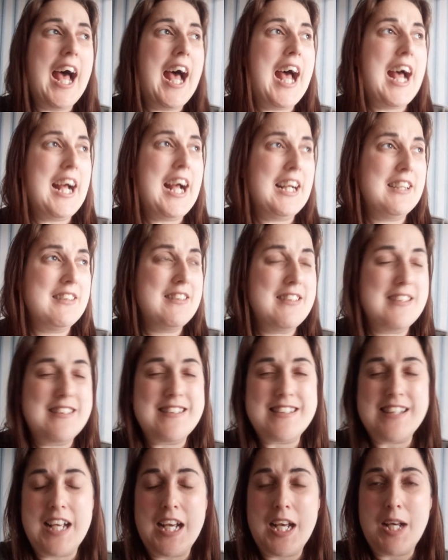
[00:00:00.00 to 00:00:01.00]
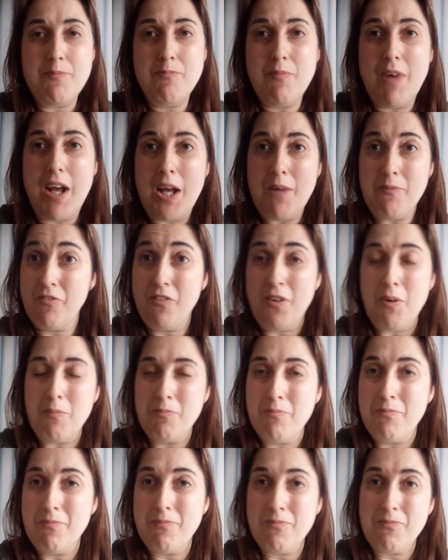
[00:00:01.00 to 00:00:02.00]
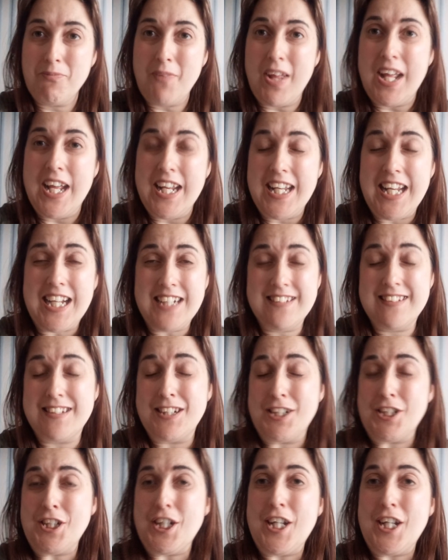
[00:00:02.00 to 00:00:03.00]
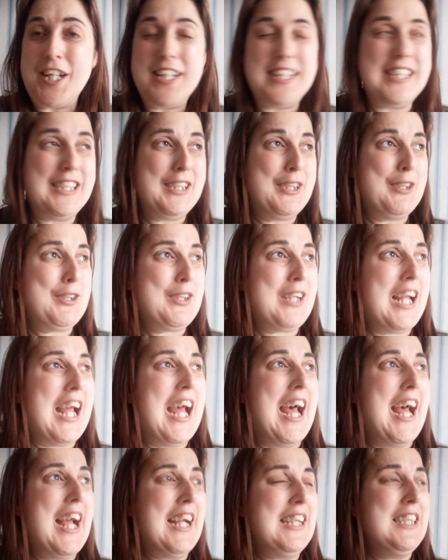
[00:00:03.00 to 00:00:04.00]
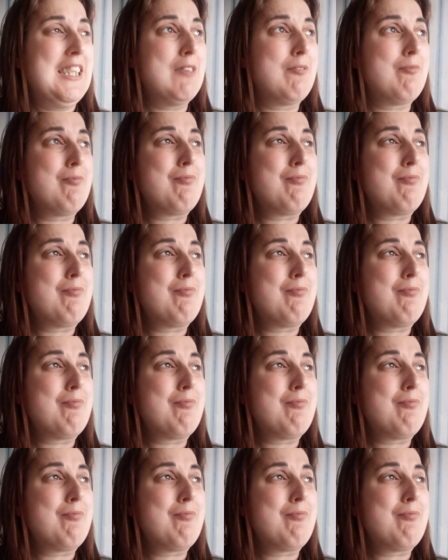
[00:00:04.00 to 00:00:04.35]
and I'm from Leicestershire, the UK,